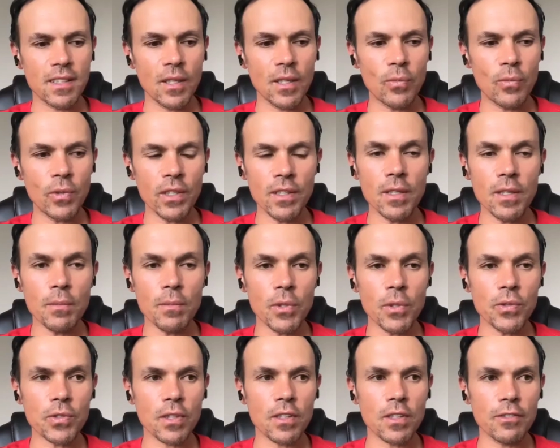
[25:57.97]
Now, one of the
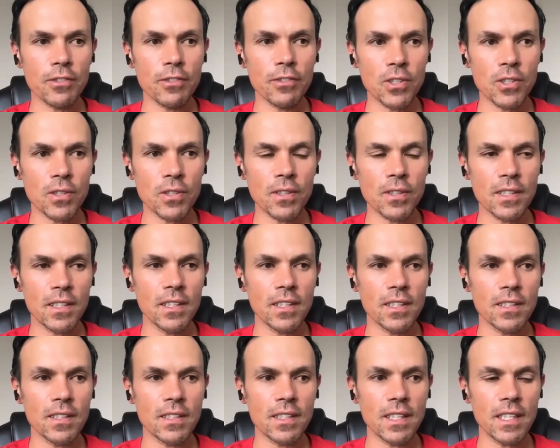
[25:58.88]
most artificial
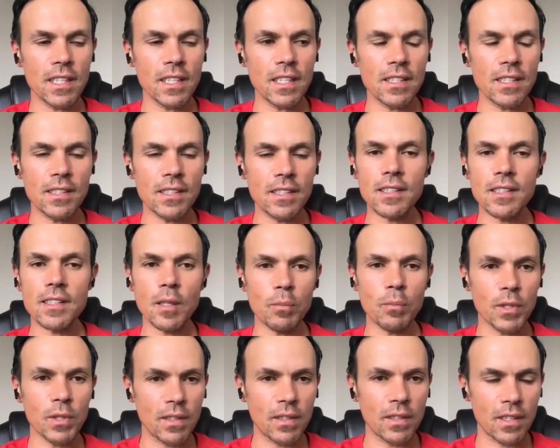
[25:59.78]
things is the
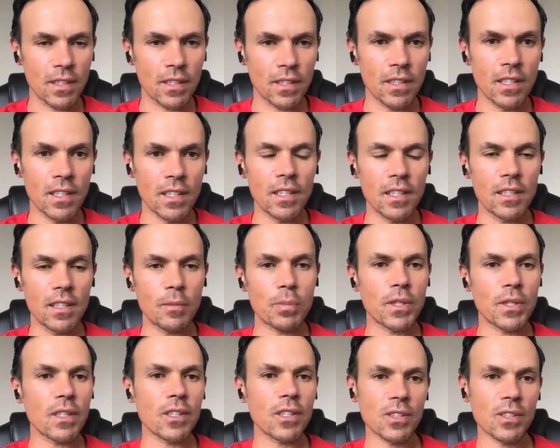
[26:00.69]
assembly line, the
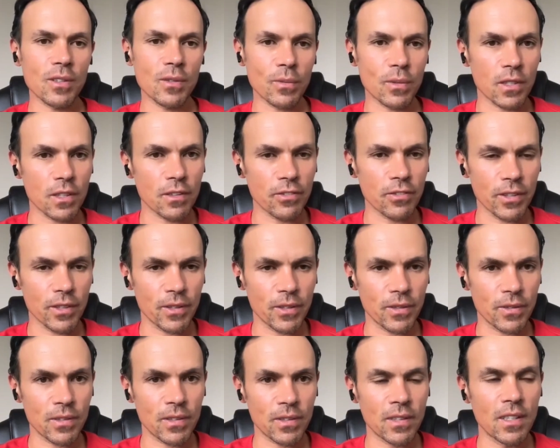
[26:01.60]
production
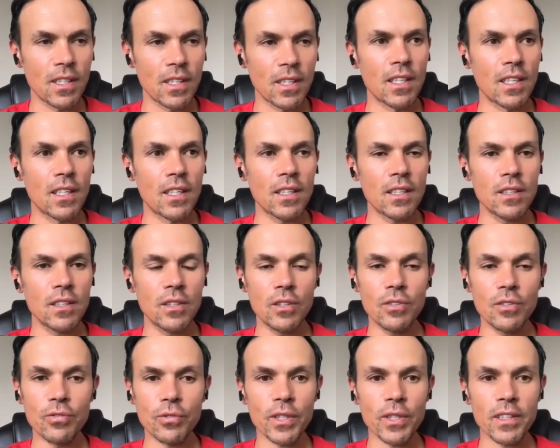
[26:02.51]
workflows.
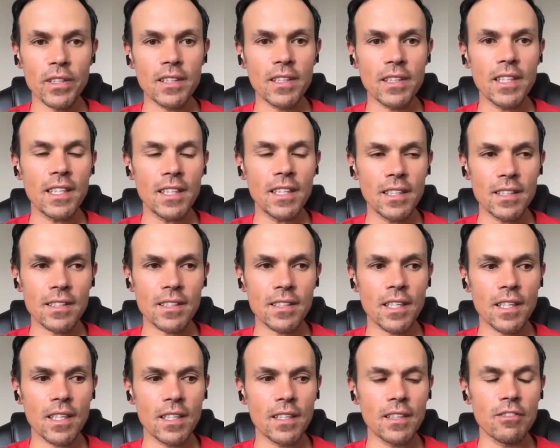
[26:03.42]
You've worked
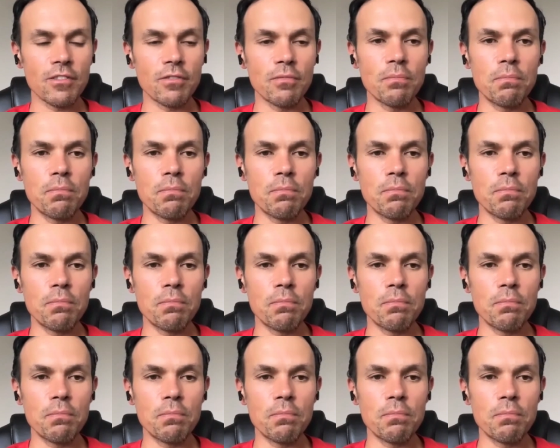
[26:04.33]
inside of